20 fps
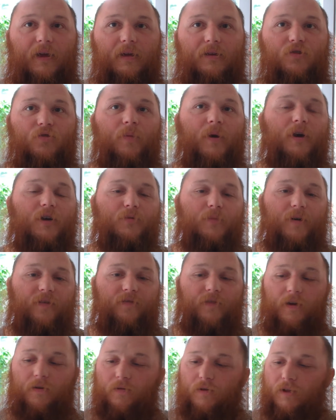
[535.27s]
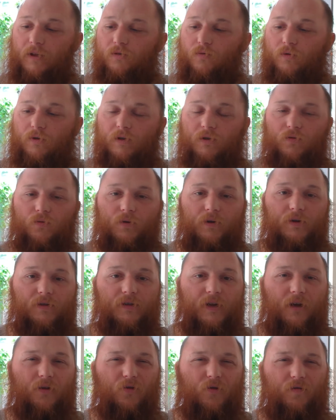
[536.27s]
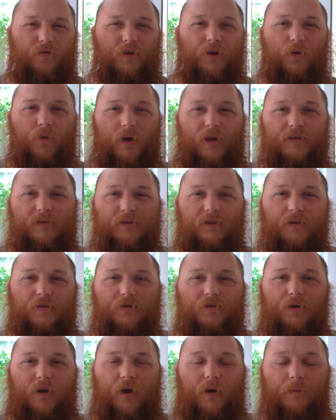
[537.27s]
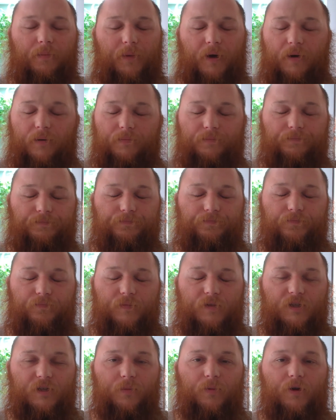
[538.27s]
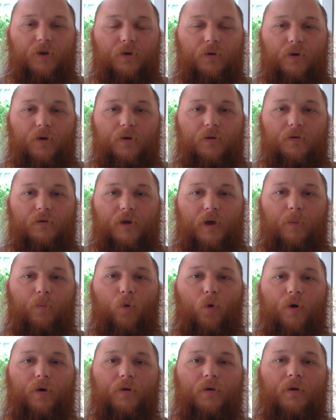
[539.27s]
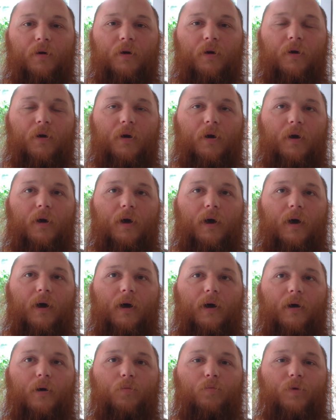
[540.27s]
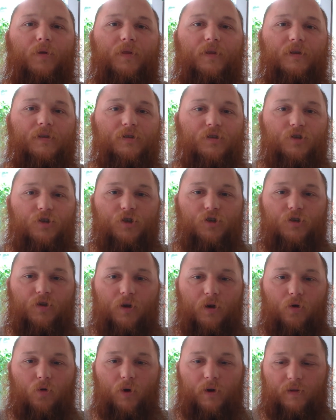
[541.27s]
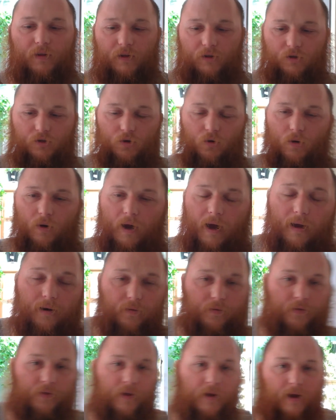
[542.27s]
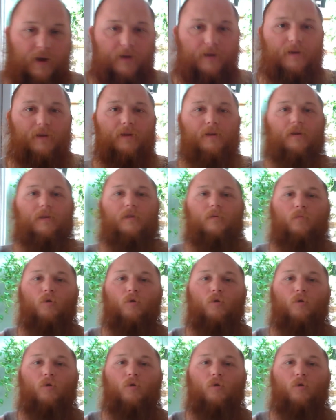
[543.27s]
turmeric is my favorite. That's what this one is. I'll do a video on CBD oil, hemp oil, but this is just a quick thing. So I don't think I need it at the